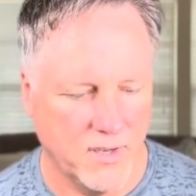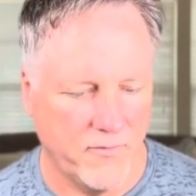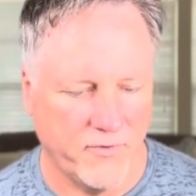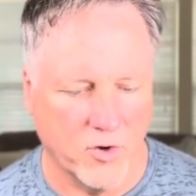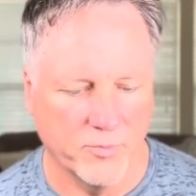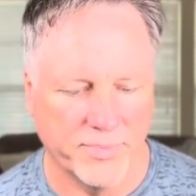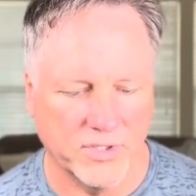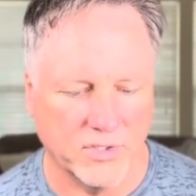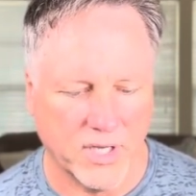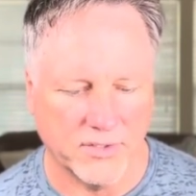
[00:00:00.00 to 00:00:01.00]
Phone
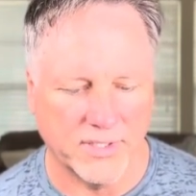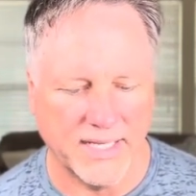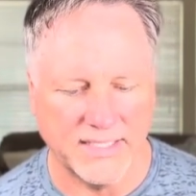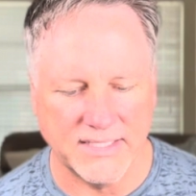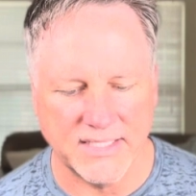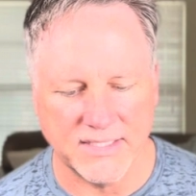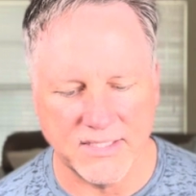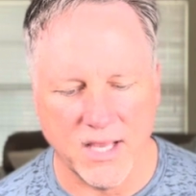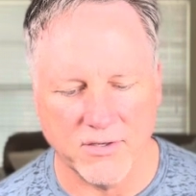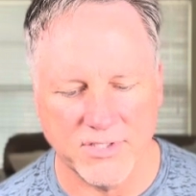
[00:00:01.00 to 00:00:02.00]
bill,
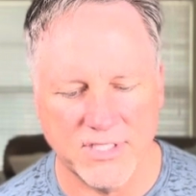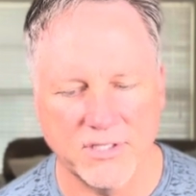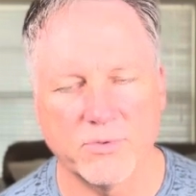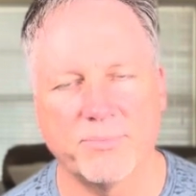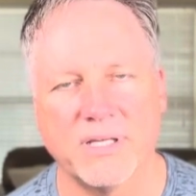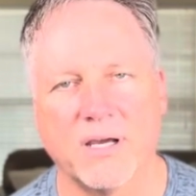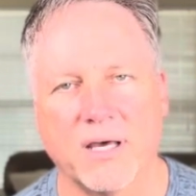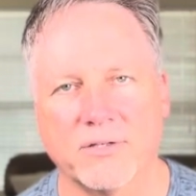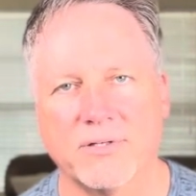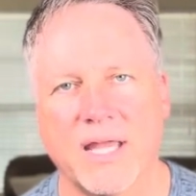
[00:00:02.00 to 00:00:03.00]
$186 there would be
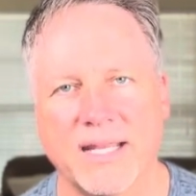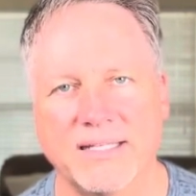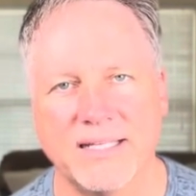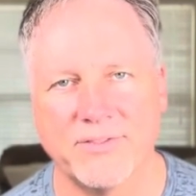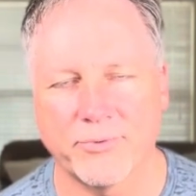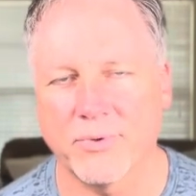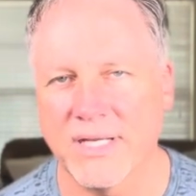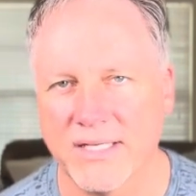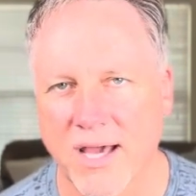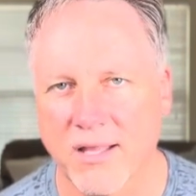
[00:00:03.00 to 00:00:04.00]

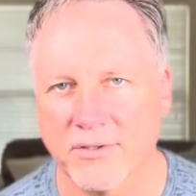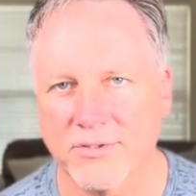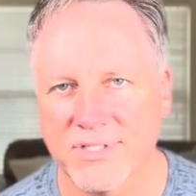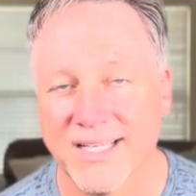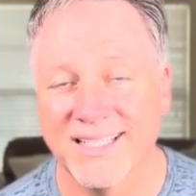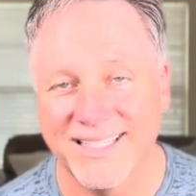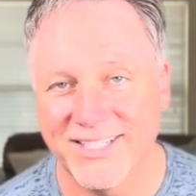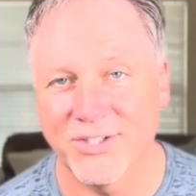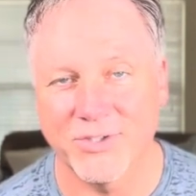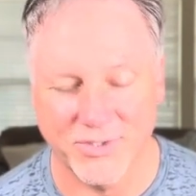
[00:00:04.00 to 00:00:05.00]
$193
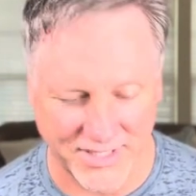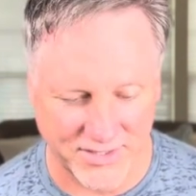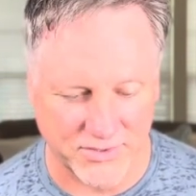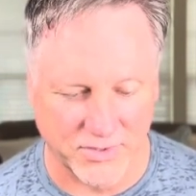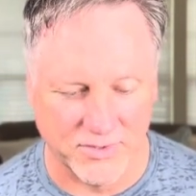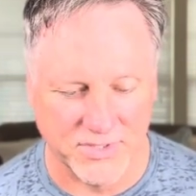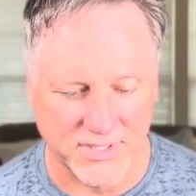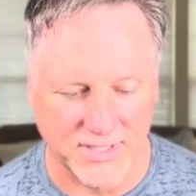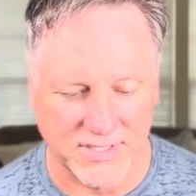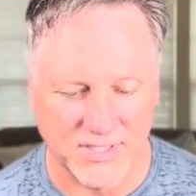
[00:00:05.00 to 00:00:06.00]
here in
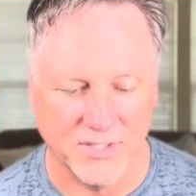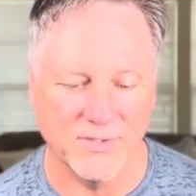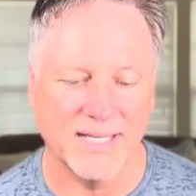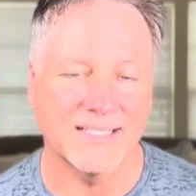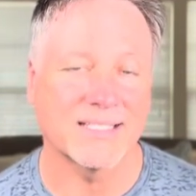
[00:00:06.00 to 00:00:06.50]
Tulsa. So that's